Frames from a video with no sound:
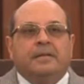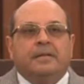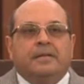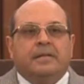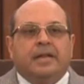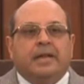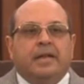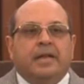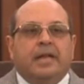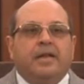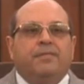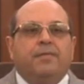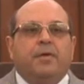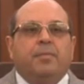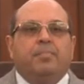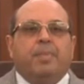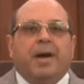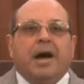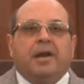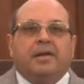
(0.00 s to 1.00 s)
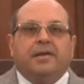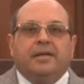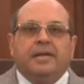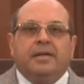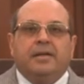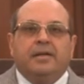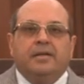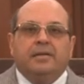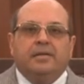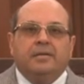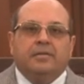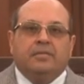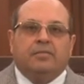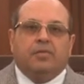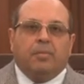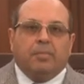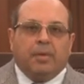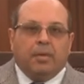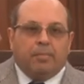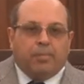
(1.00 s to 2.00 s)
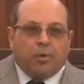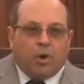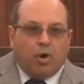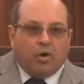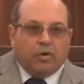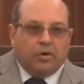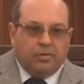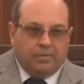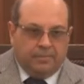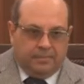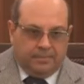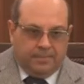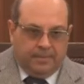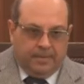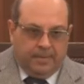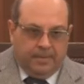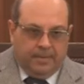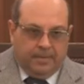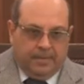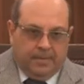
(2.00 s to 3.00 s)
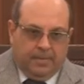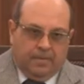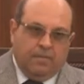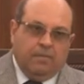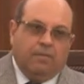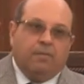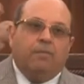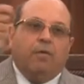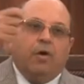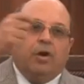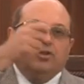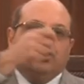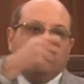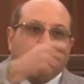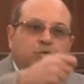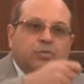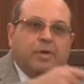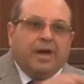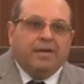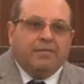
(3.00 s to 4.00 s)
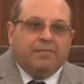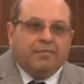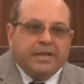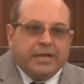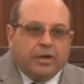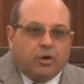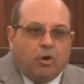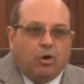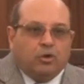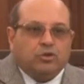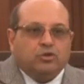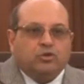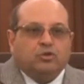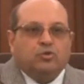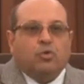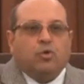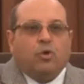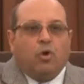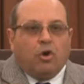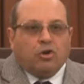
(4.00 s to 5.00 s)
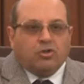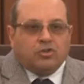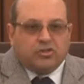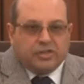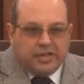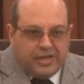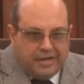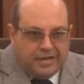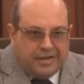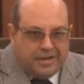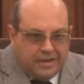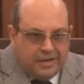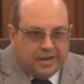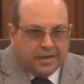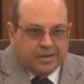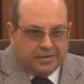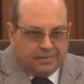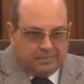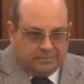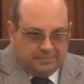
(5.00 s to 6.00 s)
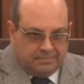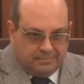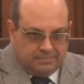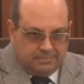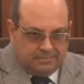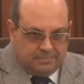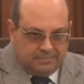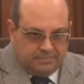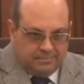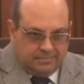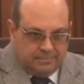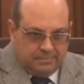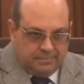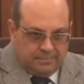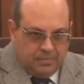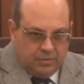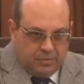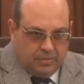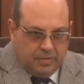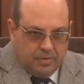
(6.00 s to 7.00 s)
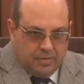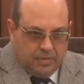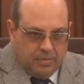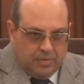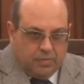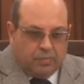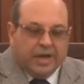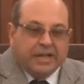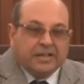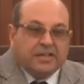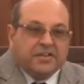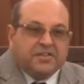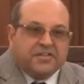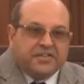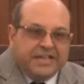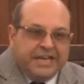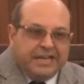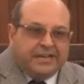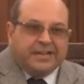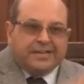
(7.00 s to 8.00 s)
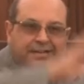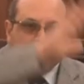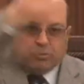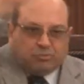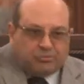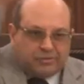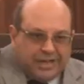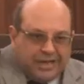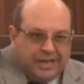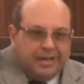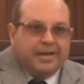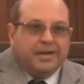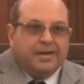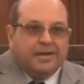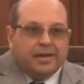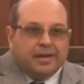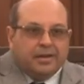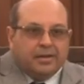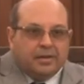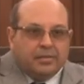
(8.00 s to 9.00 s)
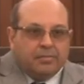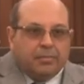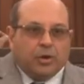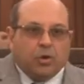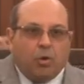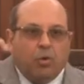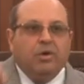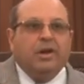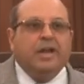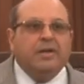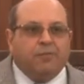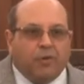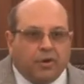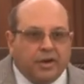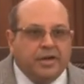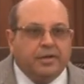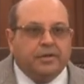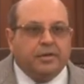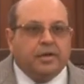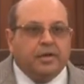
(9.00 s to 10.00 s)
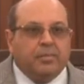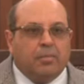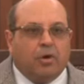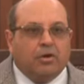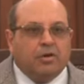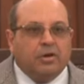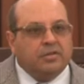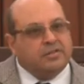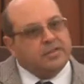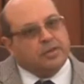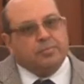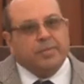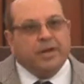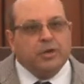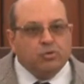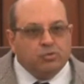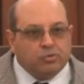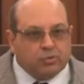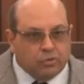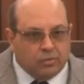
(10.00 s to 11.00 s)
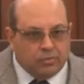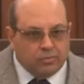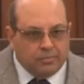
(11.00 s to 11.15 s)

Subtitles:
that if a party from abroad wants to have recourse to courts in India, where the seat is outside India, but only for interim orders, it may do so.